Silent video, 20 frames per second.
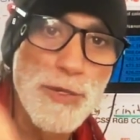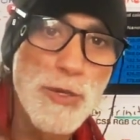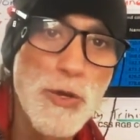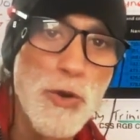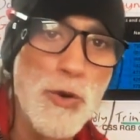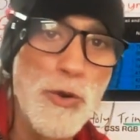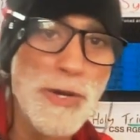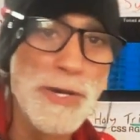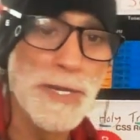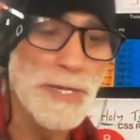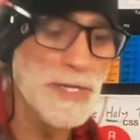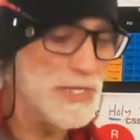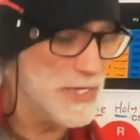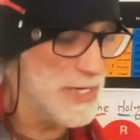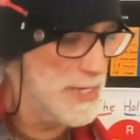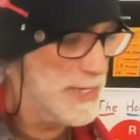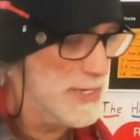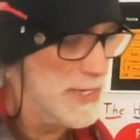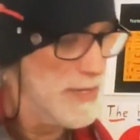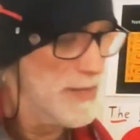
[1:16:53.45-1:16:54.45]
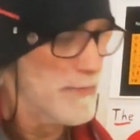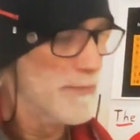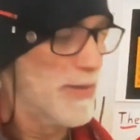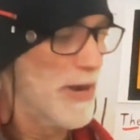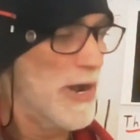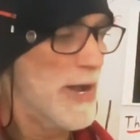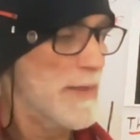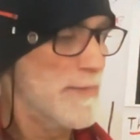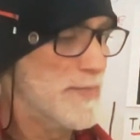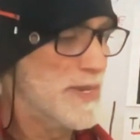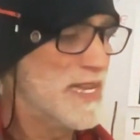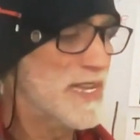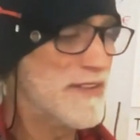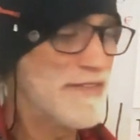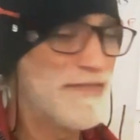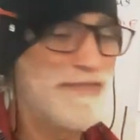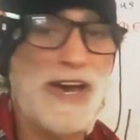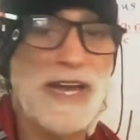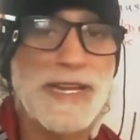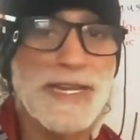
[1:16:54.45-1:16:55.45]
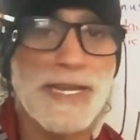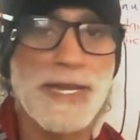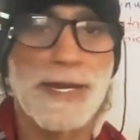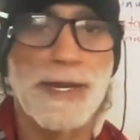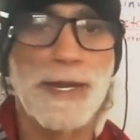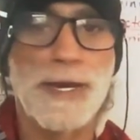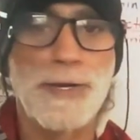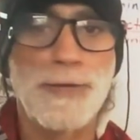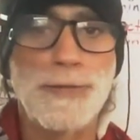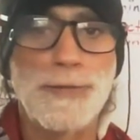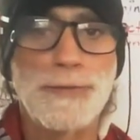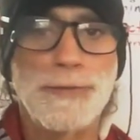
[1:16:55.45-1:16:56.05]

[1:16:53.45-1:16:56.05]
coins by being funny, you know?